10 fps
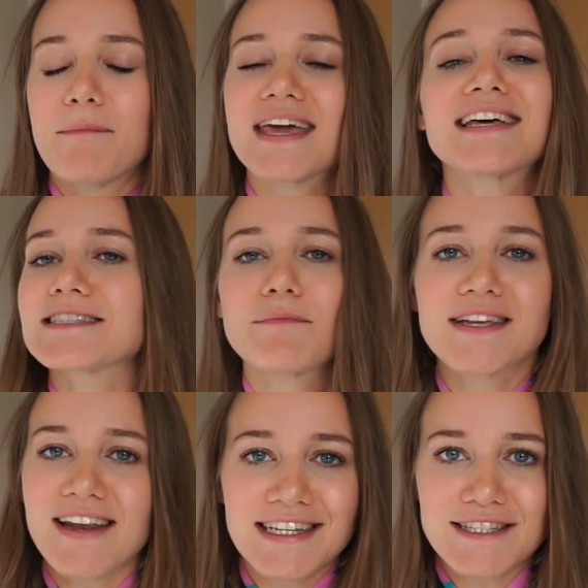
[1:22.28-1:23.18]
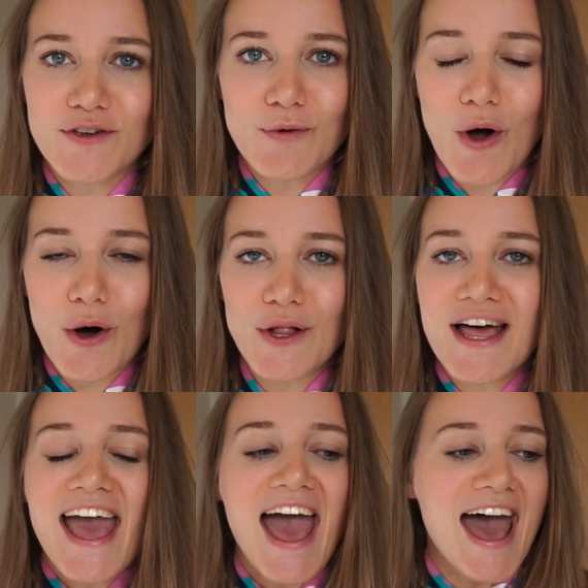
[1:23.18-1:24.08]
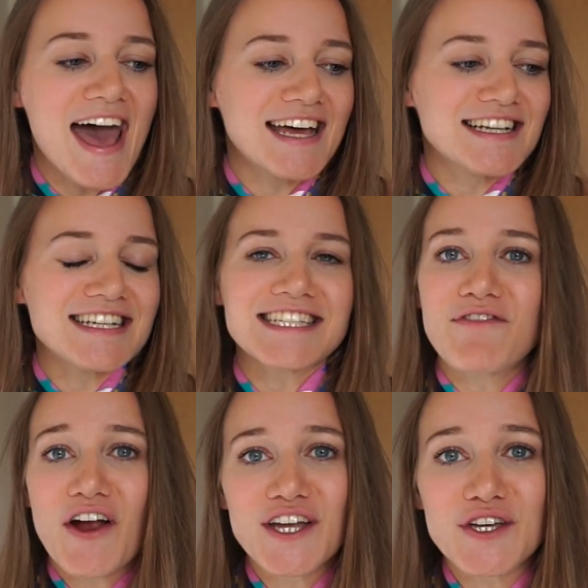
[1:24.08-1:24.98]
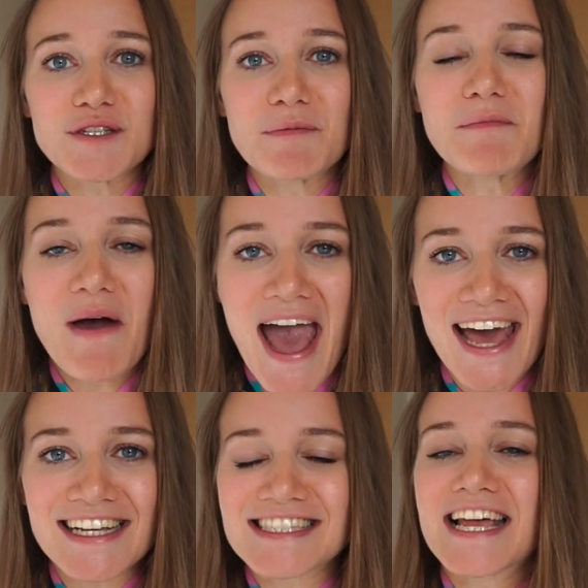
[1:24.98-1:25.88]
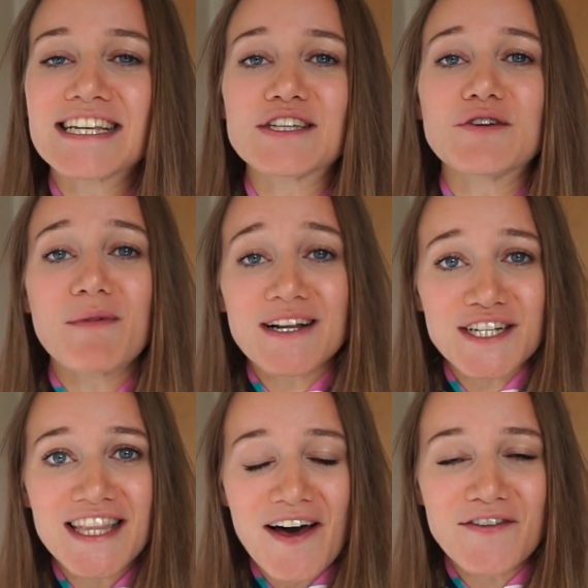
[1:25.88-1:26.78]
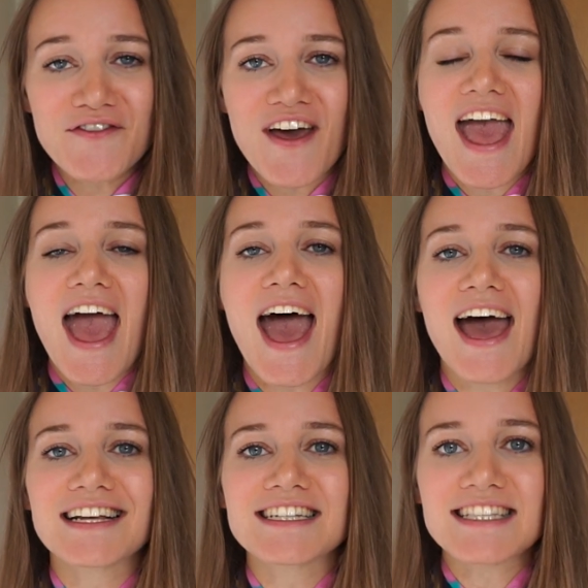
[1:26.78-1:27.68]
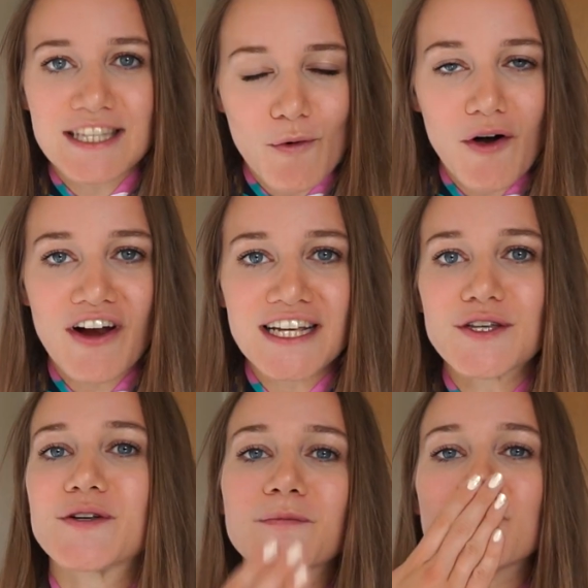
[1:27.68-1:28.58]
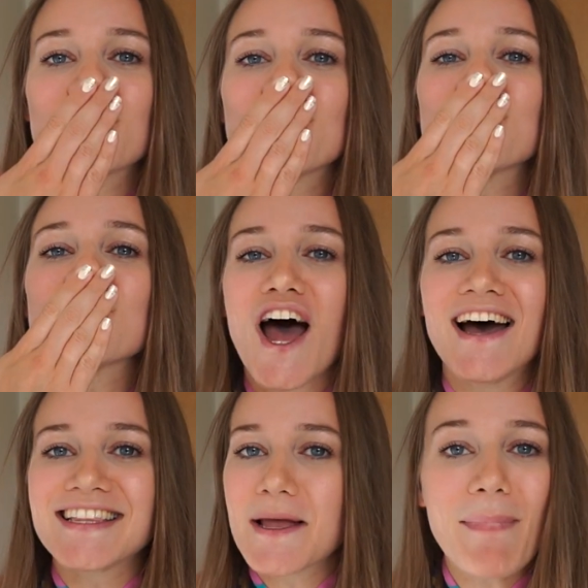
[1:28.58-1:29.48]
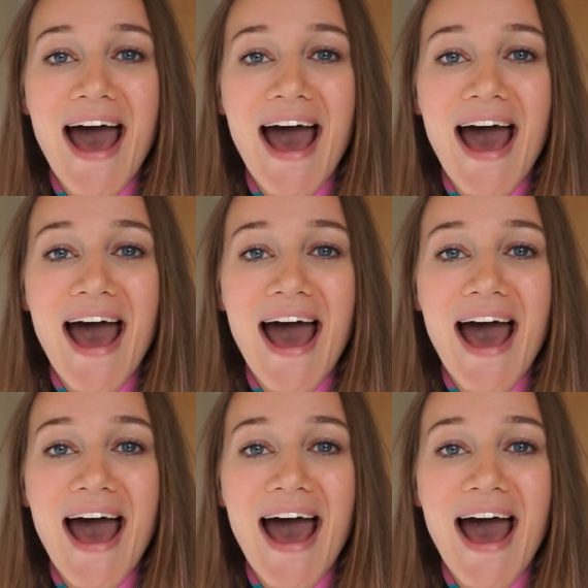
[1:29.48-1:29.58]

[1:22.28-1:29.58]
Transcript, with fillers: making something nice for you all and it's very good to be back. Sending you much love and see you all very soon. Mwah!